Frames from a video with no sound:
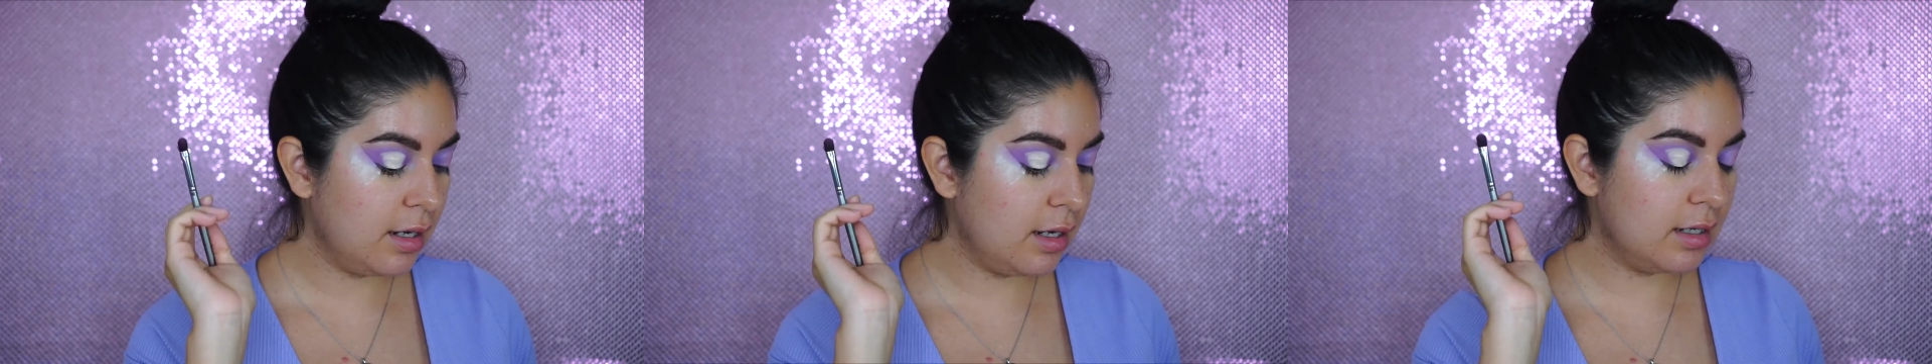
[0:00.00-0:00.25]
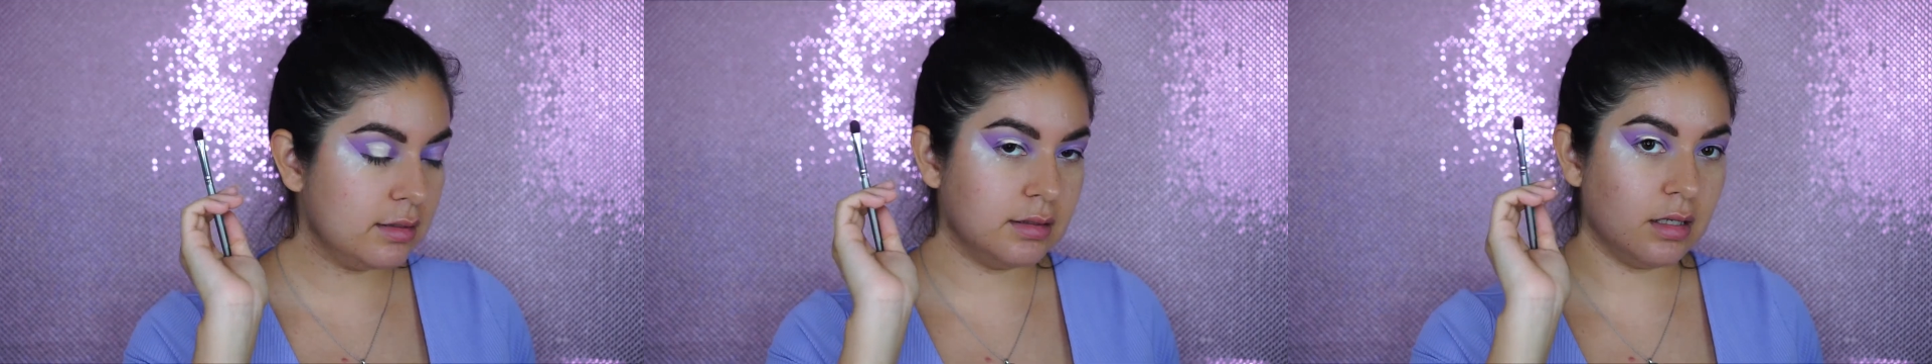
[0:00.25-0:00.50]

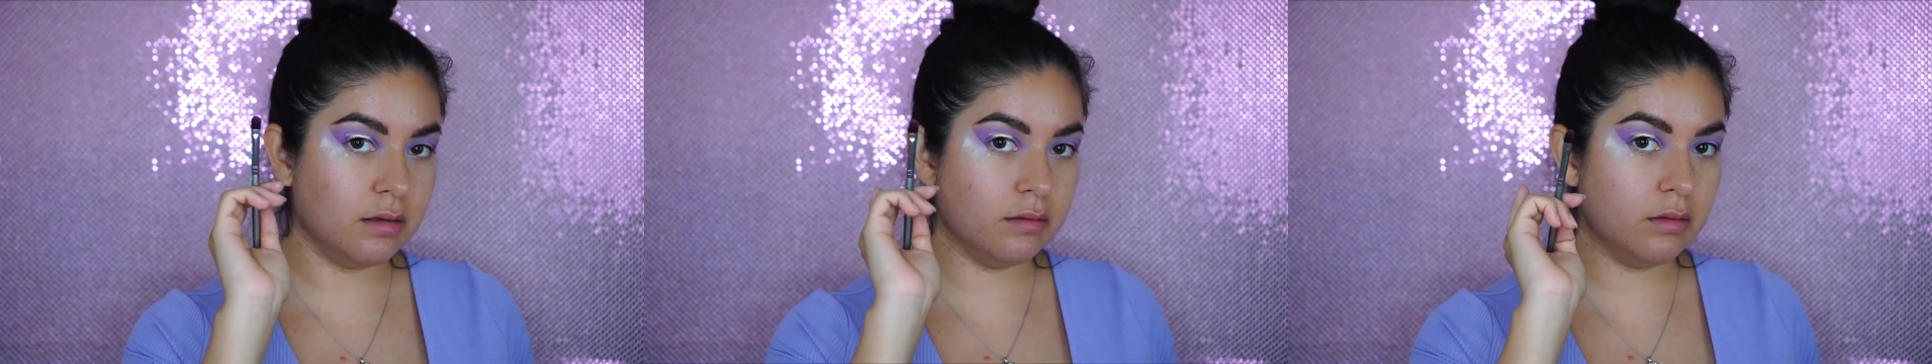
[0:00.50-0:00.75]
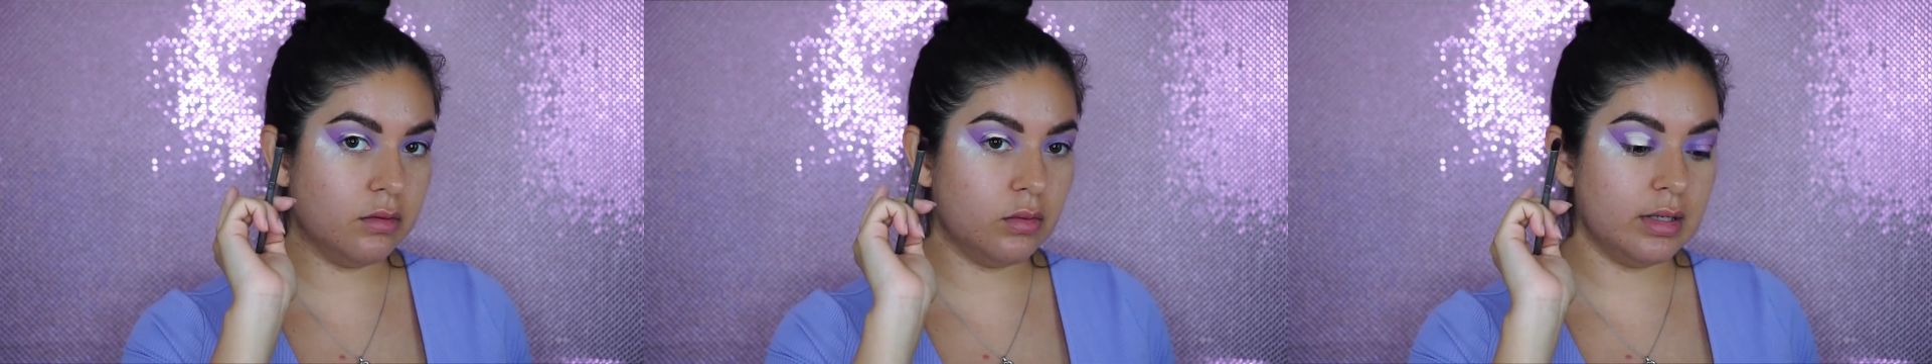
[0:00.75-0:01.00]
and I'm
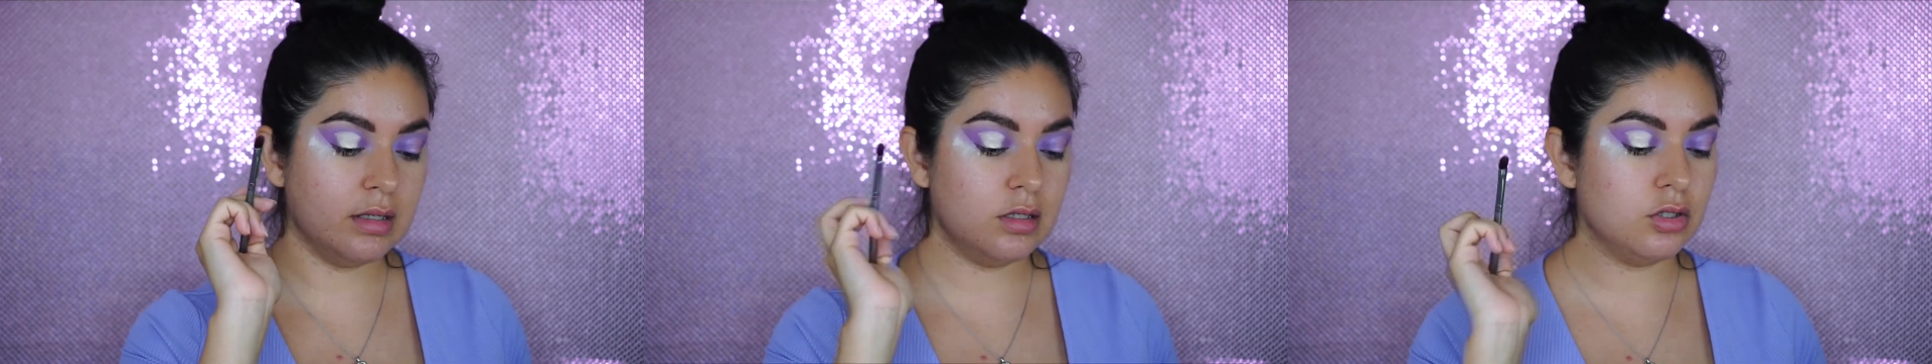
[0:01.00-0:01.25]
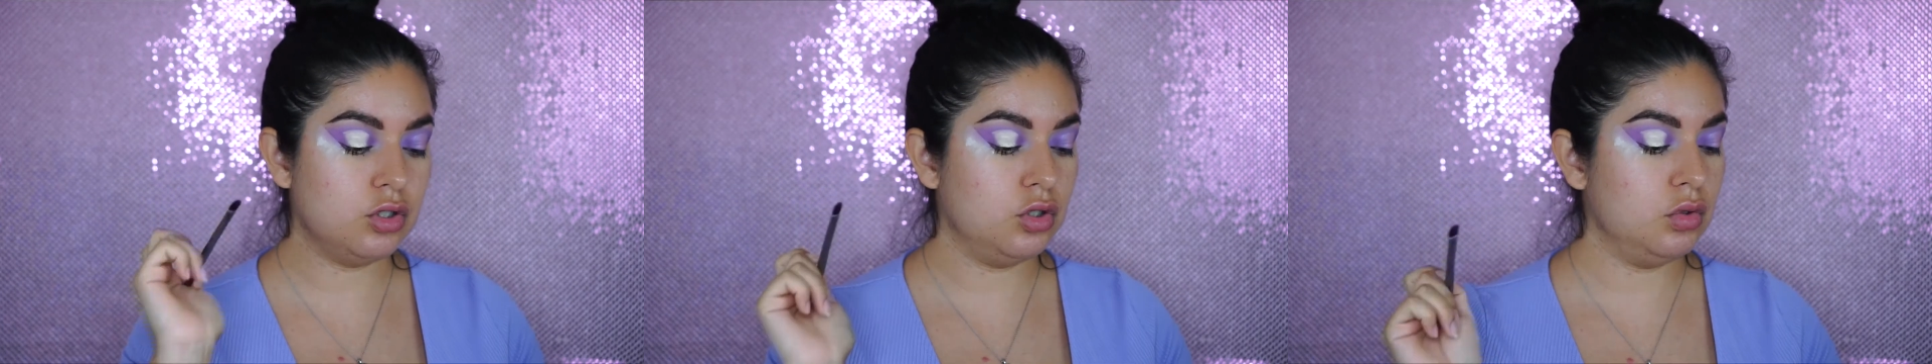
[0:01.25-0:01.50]
going
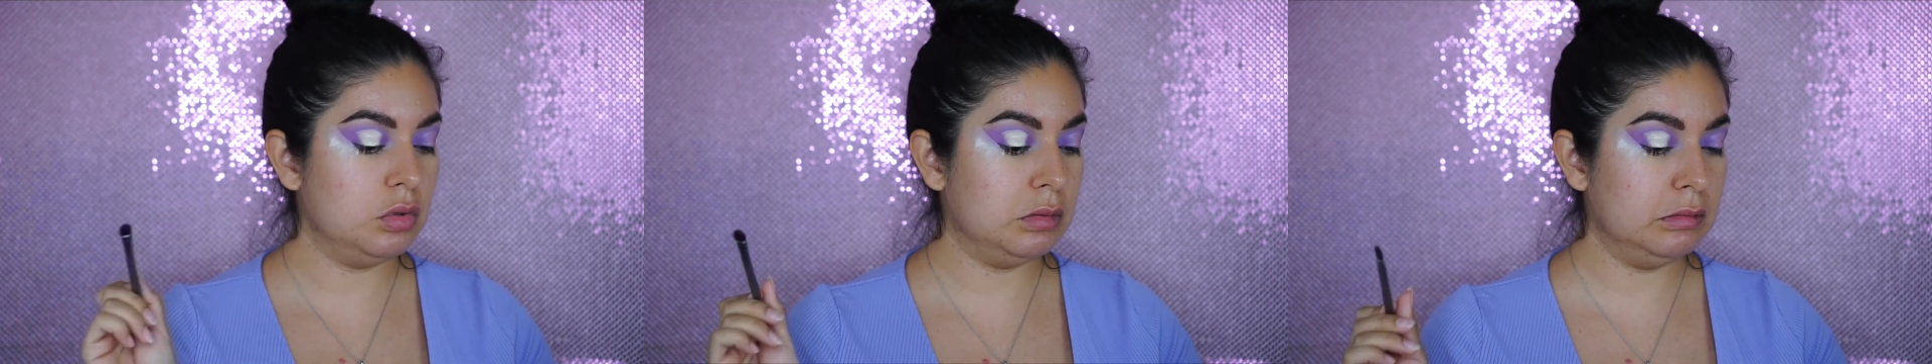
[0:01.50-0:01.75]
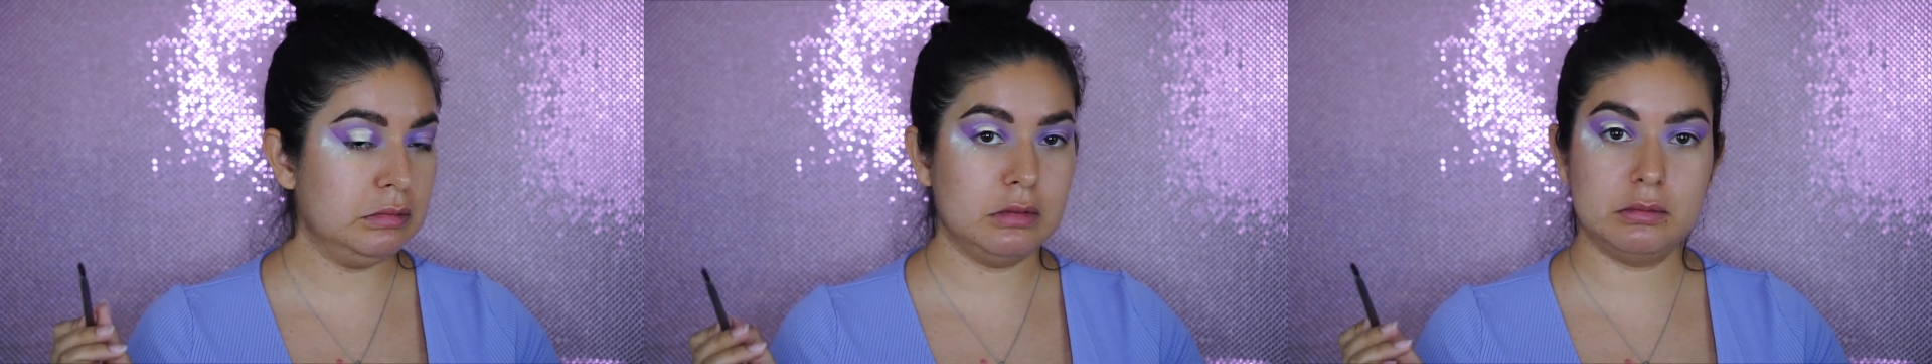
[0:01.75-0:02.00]
to,
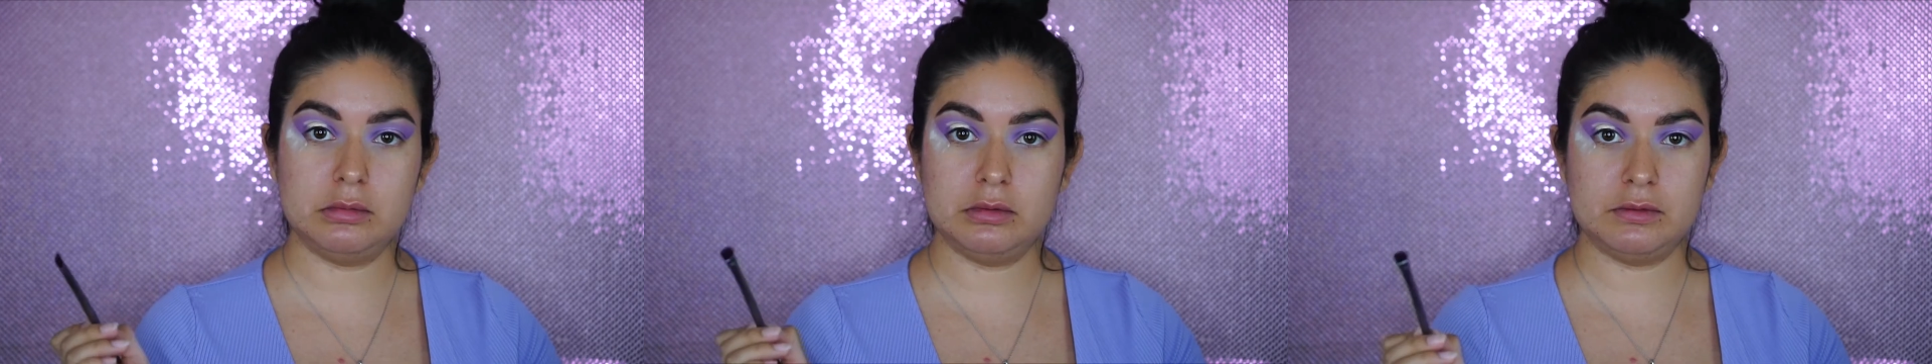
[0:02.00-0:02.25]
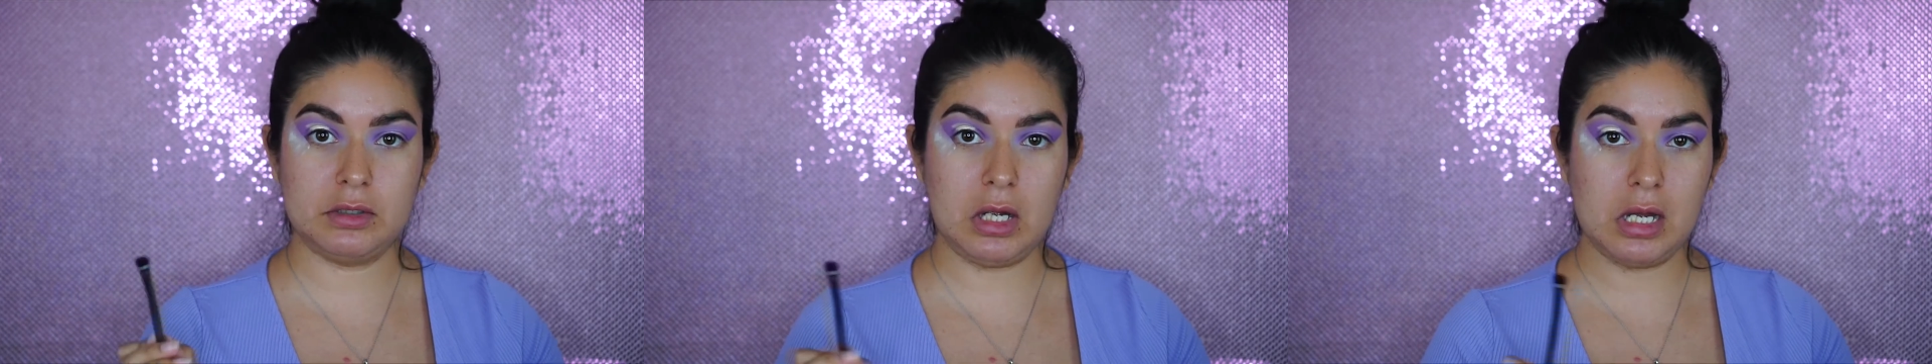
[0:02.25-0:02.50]
almost
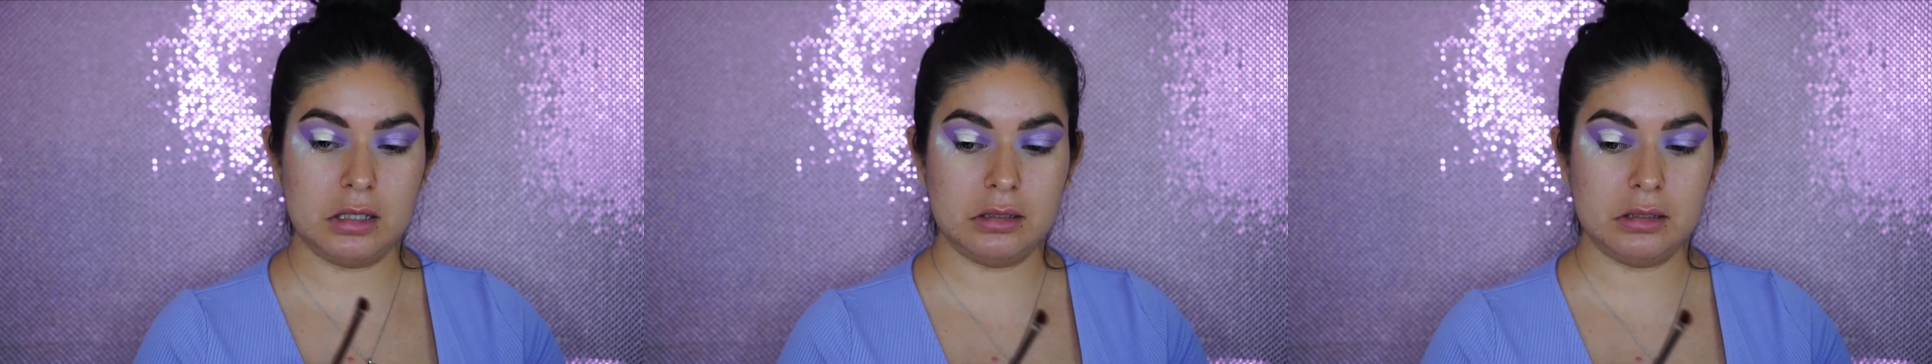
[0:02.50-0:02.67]
forgot.